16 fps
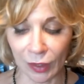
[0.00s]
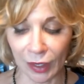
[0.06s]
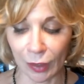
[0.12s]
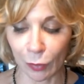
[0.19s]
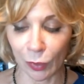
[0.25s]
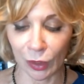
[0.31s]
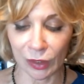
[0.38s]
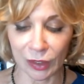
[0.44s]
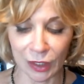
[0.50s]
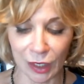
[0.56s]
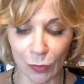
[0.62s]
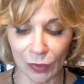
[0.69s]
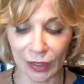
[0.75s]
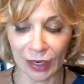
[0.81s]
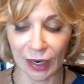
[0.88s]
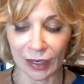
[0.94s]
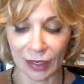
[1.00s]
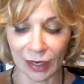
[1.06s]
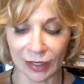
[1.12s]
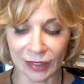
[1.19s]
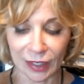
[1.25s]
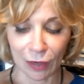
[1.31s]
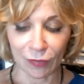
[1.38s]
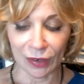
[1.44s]
There was no one
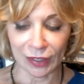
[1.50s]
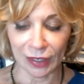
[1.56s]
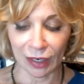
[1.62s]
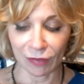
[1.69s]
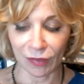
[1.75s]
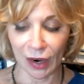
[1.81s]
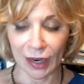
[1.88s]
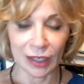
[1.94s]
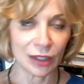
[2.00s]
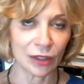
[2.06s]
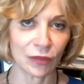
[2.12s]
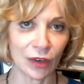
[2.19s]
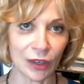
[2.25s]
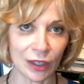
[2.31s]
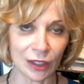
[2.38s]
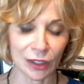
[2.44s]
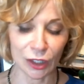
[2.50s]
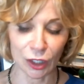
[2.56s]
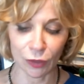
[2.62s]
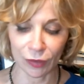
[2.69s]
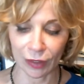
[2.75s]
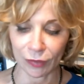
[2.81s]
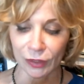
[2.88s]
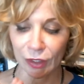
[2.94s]
that self-identified as very
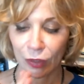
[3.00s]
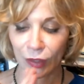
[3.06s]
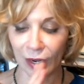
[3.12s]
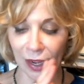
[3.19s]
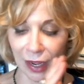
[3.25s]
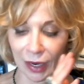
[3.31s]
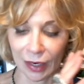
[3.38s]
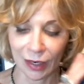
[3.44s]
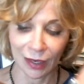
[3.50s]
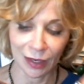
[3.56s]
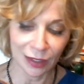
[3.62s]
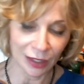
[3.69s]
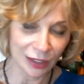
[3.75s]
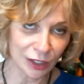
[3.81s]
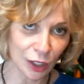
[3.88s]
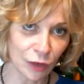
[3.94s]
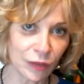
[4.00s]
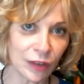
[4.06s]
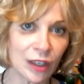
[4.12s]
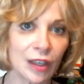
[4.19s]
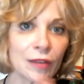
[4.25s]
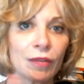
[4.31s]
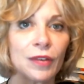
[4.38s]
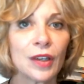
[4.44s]
conservative. So they had
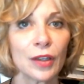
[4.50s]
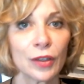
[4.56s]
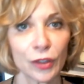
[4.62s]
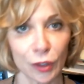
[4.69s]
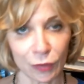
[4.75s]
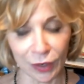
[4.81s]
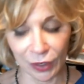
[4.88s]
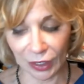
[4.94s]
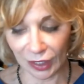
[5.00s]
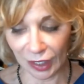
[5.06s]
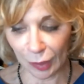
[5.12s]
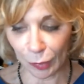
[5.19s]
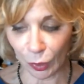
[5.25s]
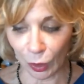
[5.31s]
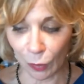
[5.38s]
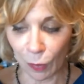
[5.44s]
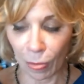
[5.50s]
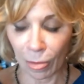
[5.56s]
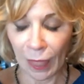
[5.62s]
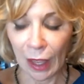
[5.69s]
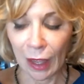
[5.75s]
conservative to very liberal.